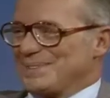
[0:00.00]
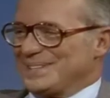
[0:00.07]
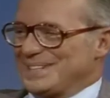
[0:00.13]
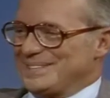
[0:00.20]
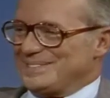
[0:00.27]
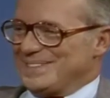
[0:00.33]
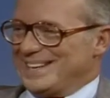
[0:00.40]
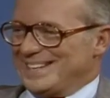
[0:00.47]

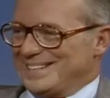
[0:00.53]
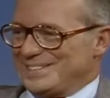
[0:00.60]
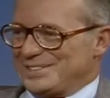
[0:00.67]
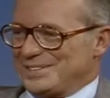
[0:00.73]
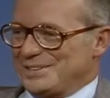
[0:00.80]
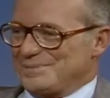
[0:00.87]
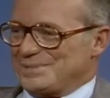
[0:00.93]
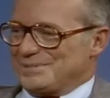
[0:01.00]
believe that in
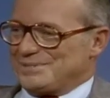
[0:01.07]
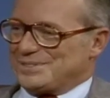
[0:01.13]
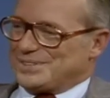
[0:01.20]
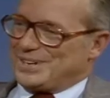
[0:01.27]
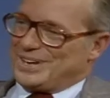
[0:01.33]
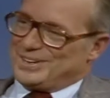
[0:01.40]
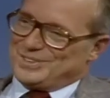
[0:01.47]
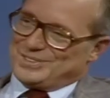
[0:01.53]
terms of
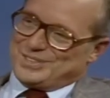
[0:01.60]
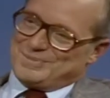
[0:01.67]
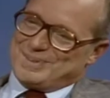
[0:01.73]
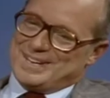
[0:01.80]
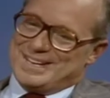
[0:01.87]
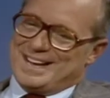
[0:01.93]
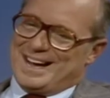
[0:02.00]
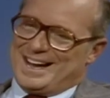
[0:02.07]
scholarship.
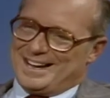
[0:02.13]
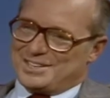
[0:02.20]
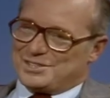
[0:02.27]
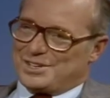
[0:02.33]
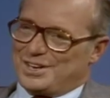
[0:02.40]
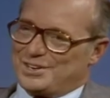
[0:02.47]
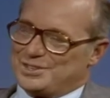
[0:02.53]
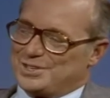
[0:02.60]
High
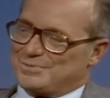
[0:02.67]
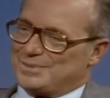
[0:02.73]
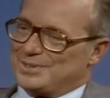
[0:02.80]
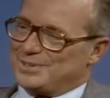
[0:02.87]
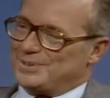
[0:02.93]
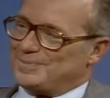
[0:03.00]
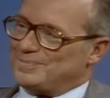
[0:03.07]
scholarship. Abolish them or